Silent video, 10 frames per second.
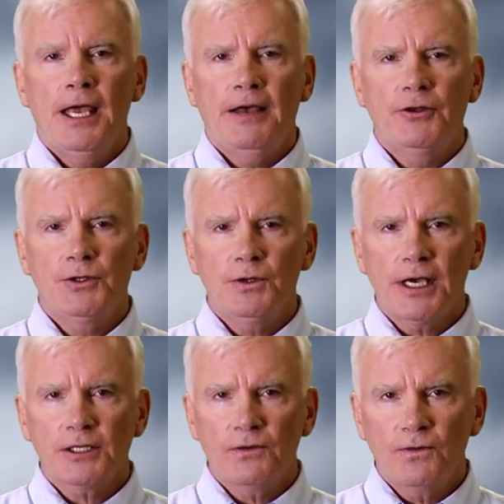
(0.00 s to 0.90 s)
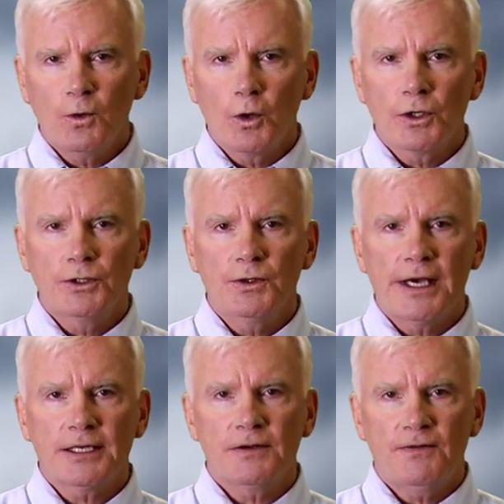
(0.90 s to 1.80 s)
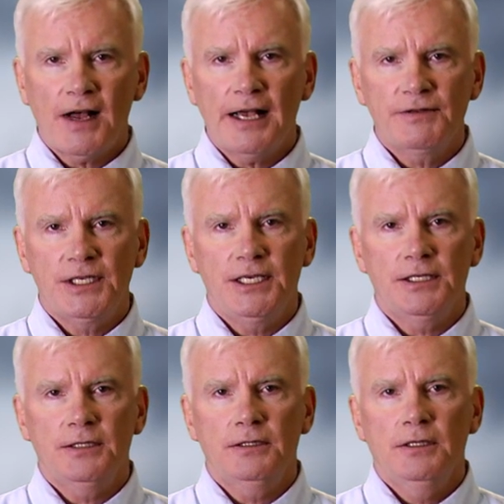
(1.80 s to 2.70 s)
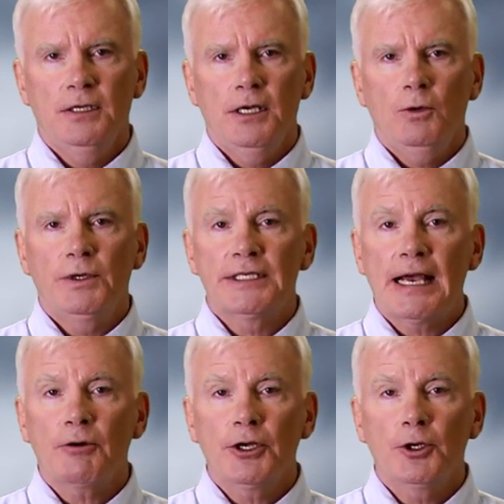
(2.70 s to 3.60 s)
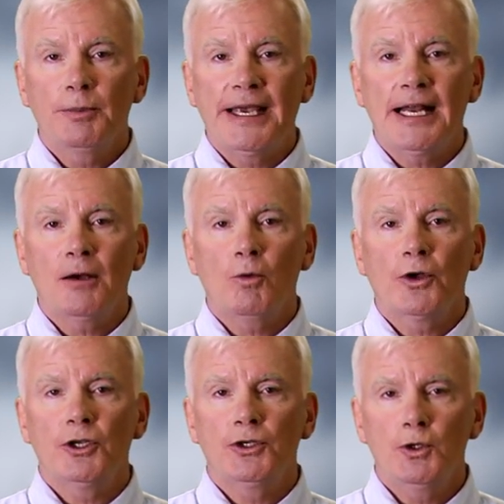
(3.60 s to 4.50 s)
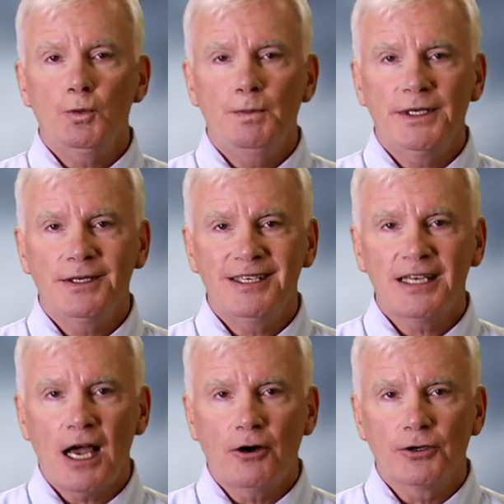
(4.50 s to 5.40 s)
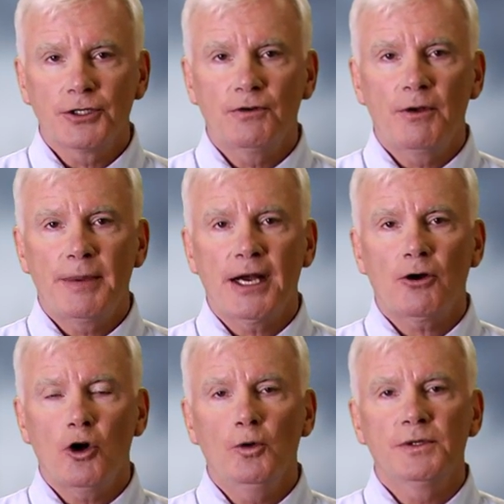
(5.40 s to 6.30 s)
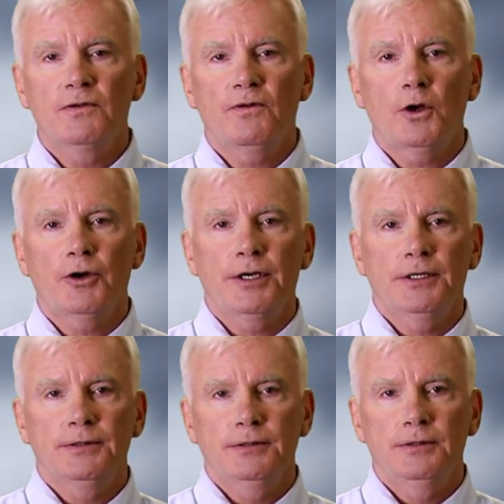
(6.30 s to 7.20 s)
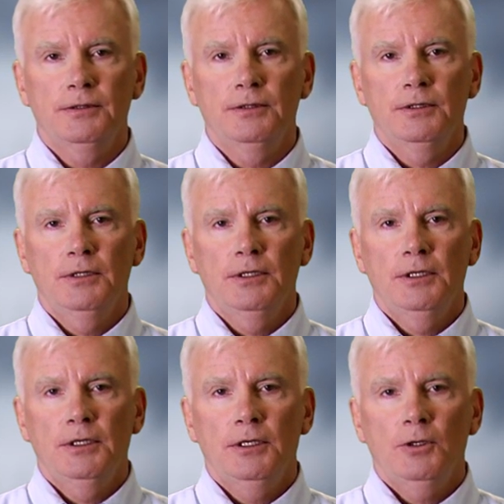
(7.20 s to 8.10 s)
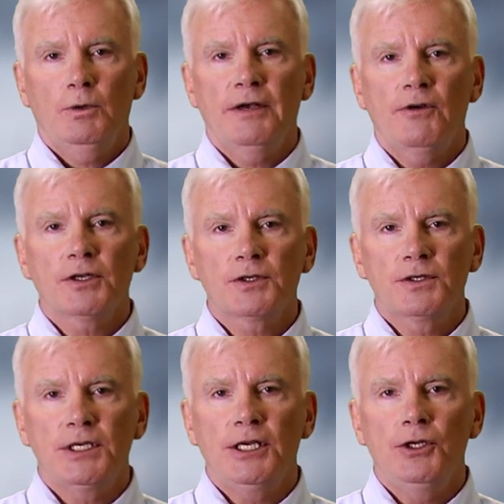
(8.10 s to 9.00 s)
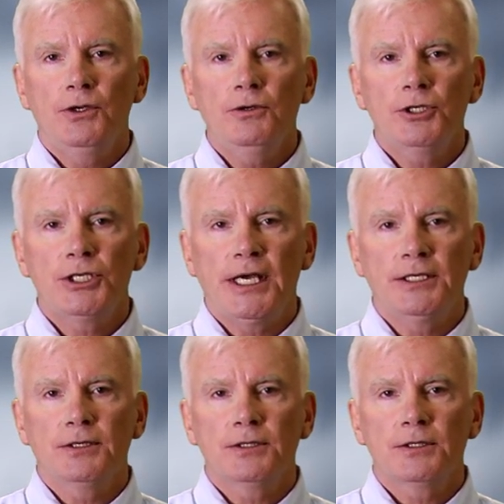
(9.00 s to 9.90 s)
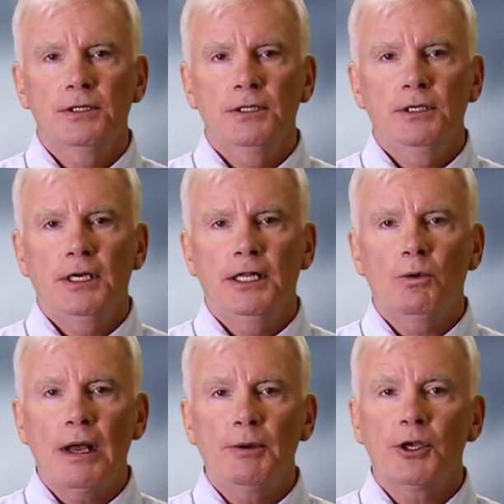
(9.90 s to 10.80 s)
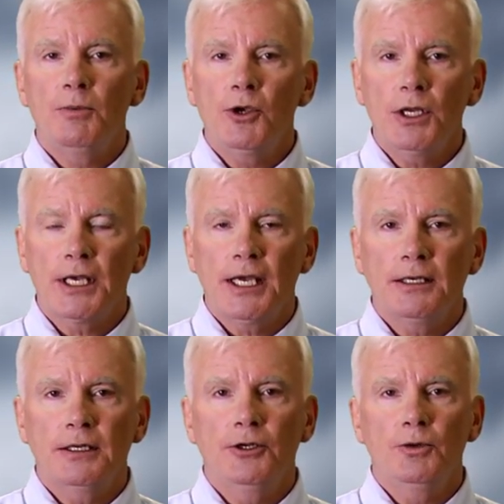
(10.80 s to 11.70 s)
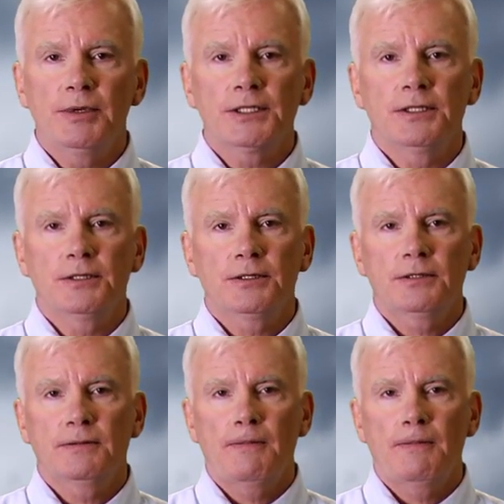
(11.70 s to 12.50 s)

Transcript: and the 2004-2005 season, when Tower Hill paid out more than $2 billion to repair homes in Florida. We have also seen huge changes in the way we communicate and do business.